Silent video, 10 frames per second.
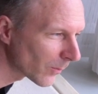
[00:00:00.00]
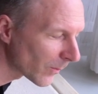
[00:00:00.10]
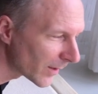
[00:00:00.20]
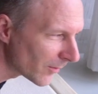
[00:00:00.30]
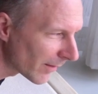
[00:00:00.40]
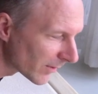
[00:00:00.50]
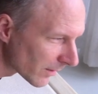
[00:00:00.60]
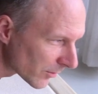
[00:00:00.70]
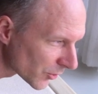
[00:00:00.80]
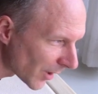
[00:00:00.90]
where you have
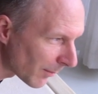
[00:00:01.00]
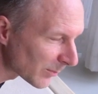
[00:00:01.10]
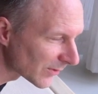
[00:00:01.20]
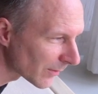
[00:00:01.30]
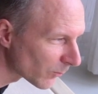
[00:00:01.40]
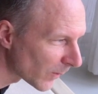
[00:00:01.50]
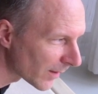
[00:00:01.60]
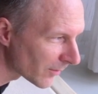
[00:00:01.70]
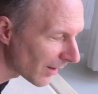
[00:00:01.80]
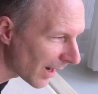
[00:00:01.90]
little jumps and
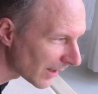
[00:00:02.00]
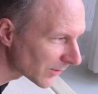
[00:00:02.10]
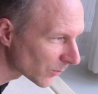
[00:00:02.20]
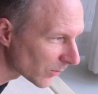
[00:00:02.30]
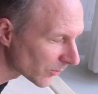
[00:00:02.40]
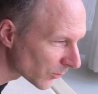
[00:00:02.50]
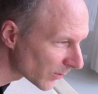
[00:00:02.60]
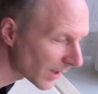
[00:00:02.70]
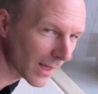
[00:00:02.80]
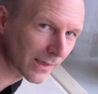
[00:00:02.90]
where your eyes want to
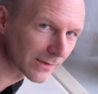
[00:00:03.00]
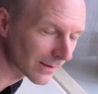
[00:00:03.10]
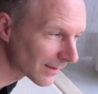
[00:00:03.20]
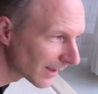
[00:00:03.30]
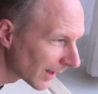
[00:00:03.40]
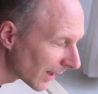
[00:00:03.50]
relax and